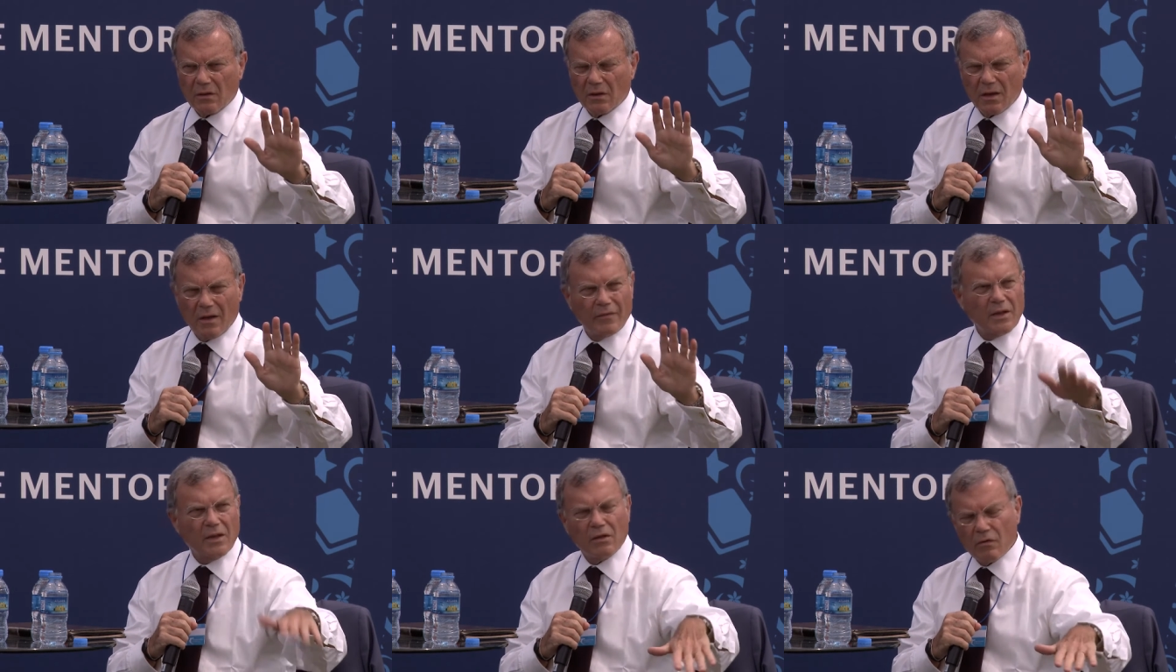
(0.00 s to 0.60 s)

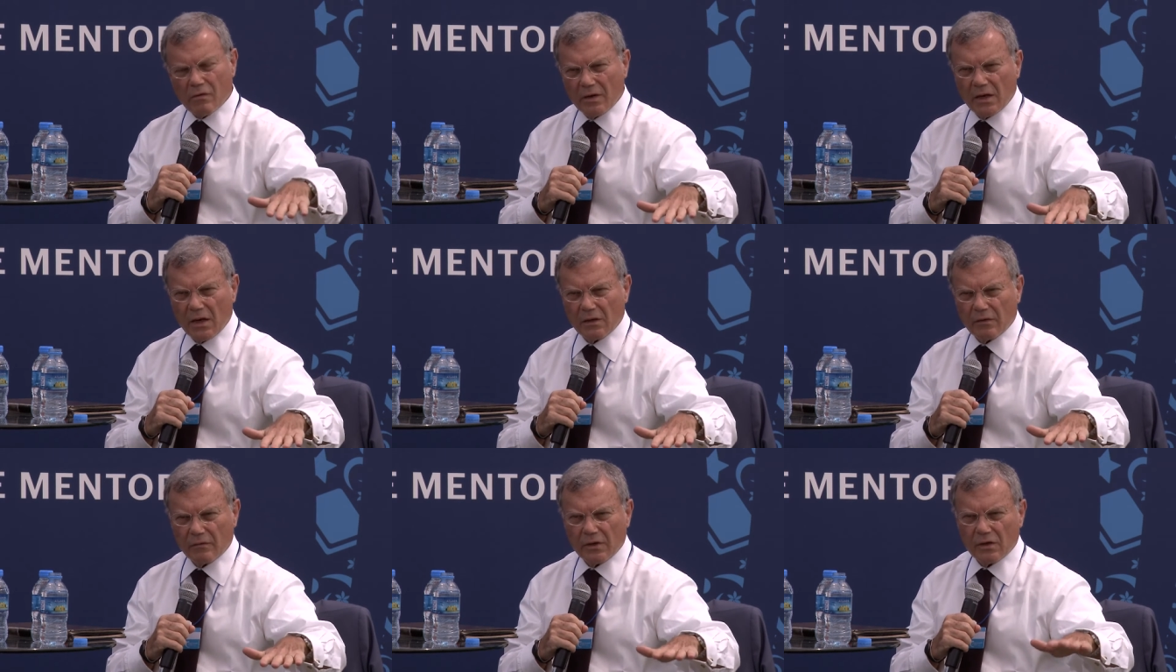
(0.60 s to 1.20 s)
covering the
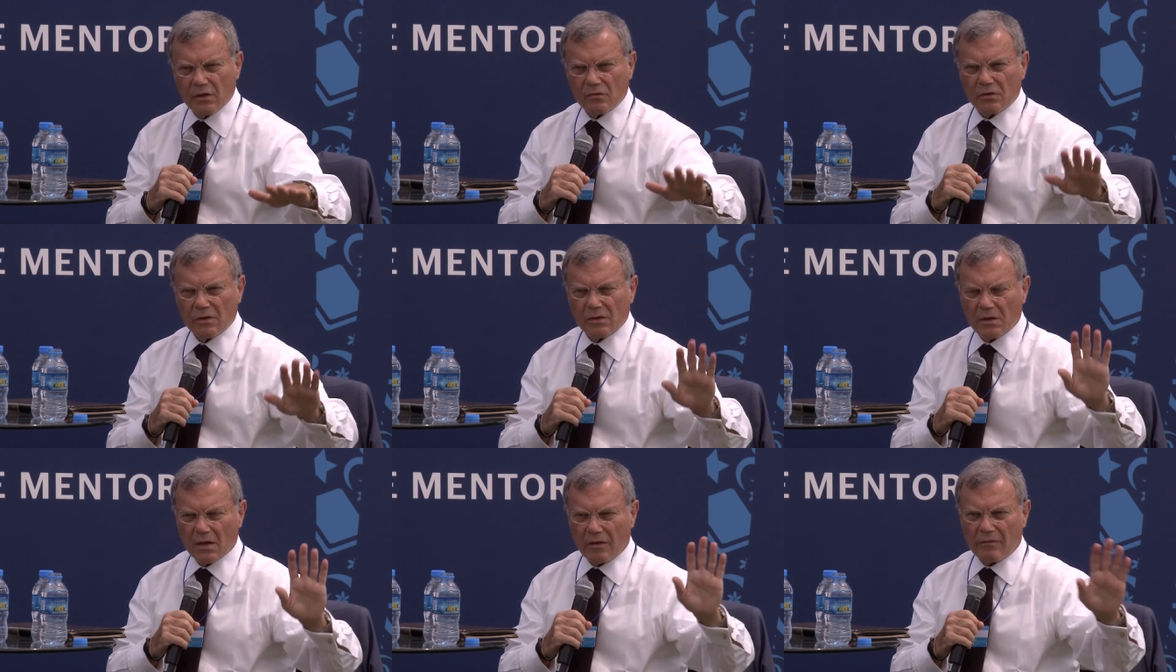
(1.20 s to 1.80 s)
creative industries,
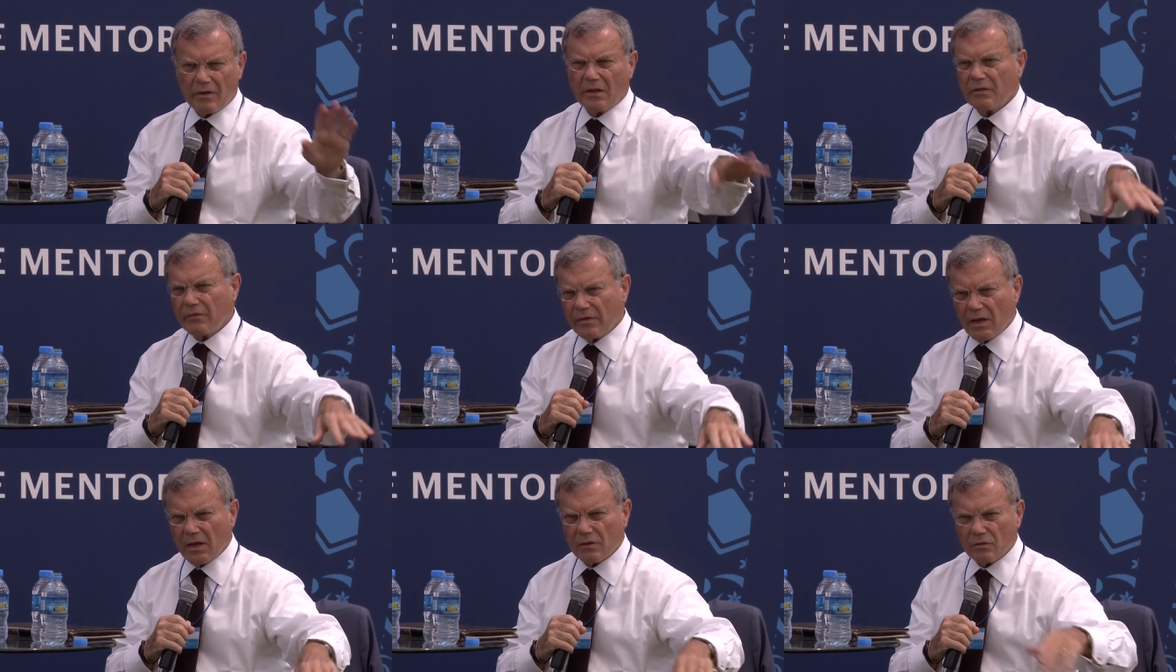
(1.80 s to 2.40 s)
covering the
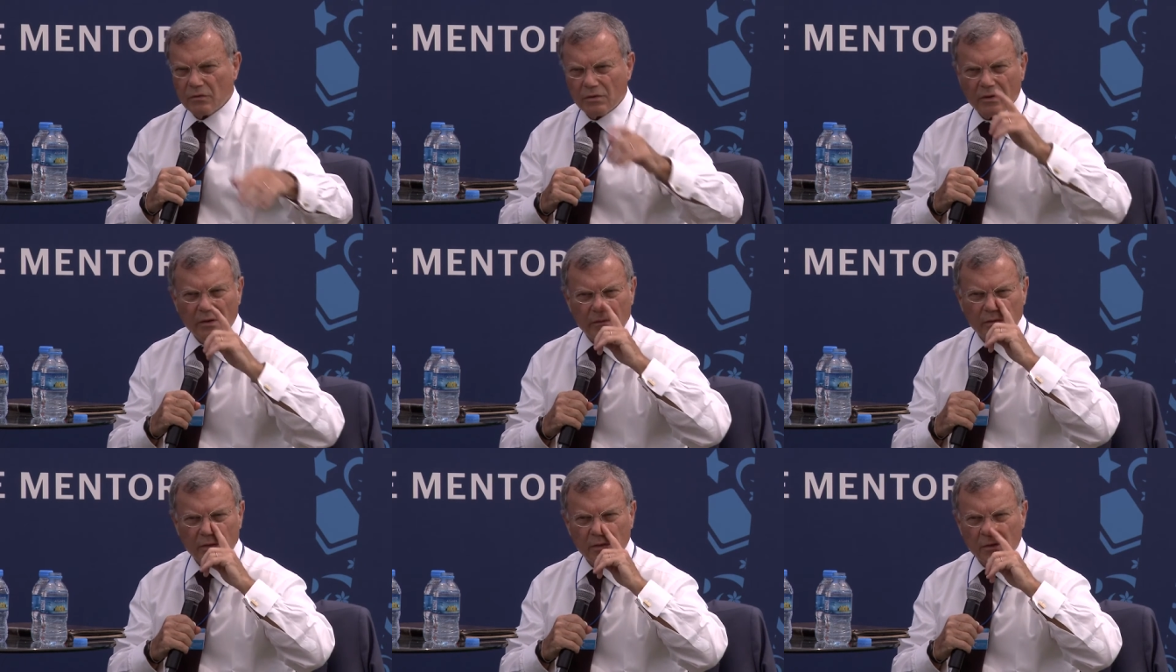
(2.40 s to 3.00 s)
financial
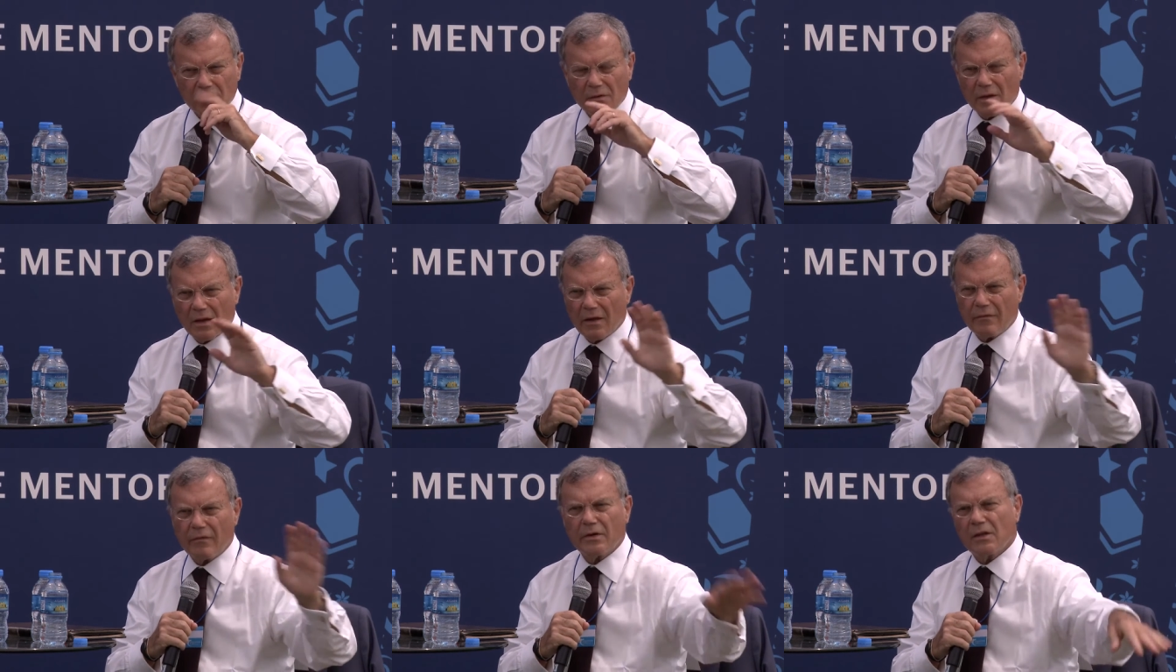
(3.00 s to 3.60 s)
service industry,
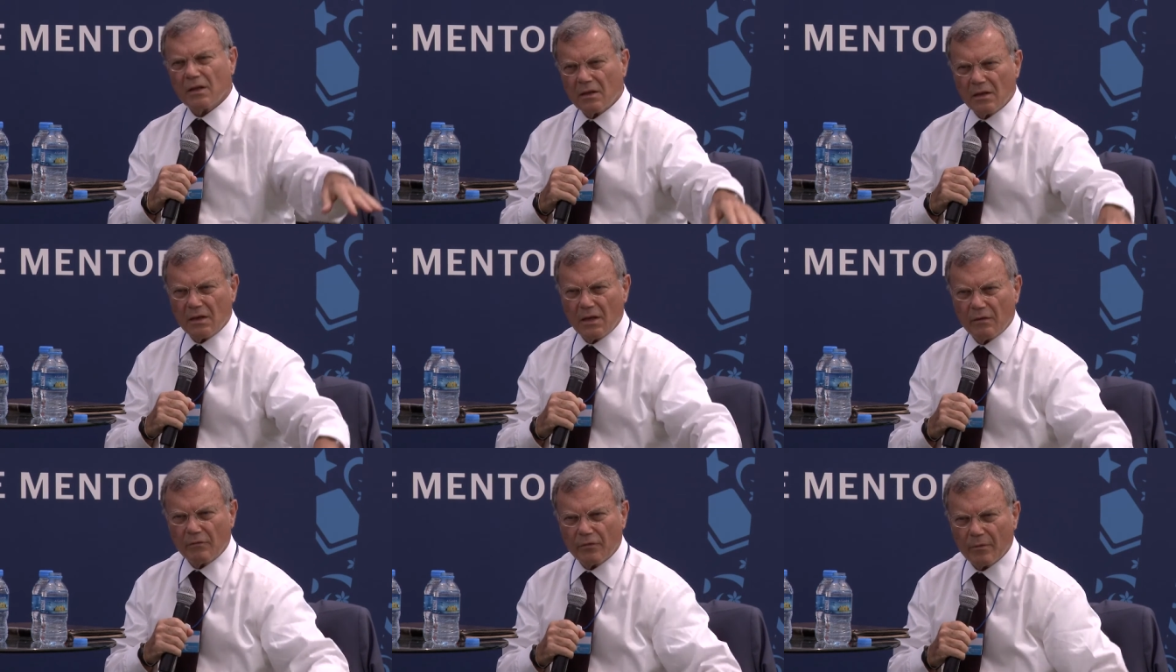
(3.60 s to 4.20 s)
covering the
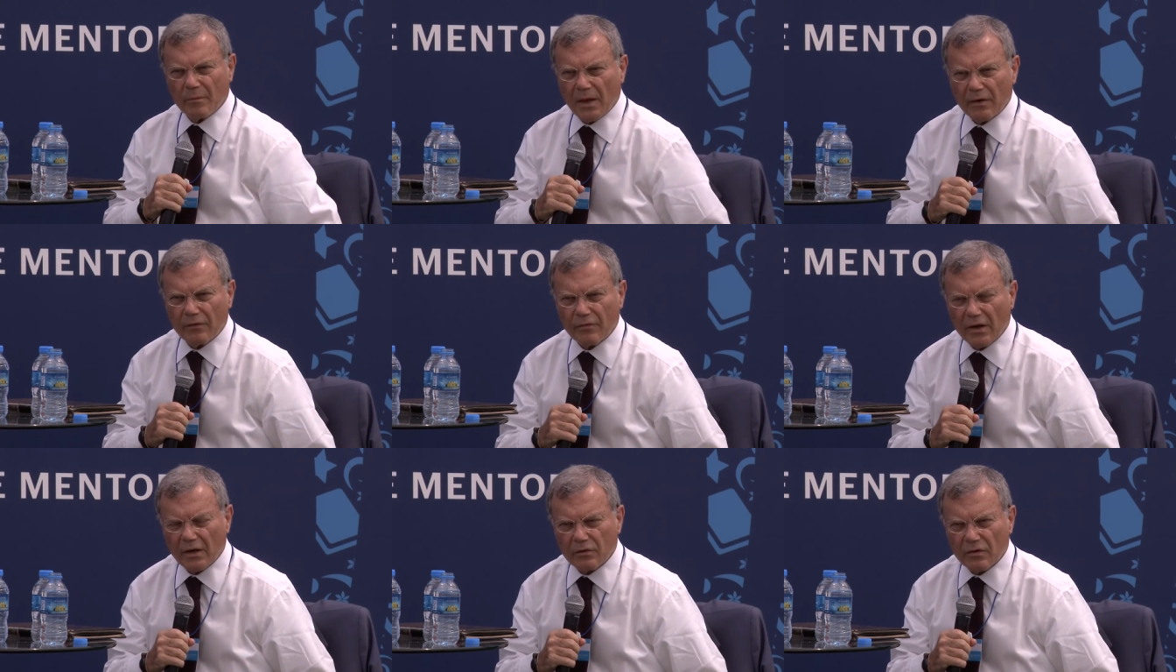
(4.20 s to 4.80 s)
need for
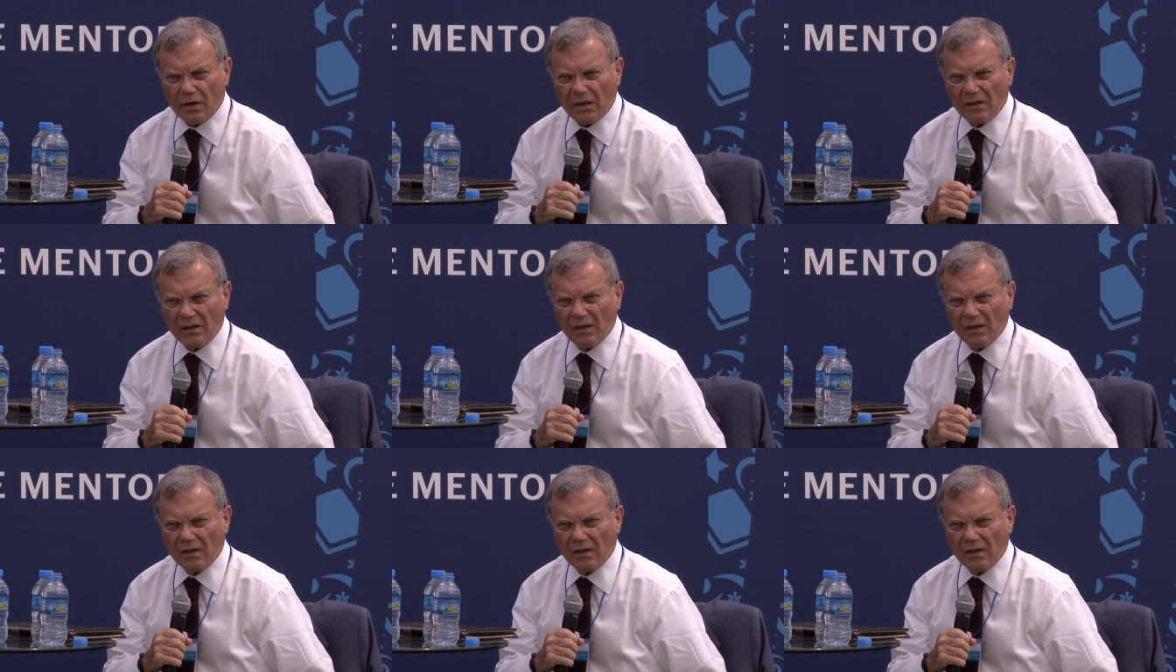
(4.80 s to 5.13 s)
manufacturing.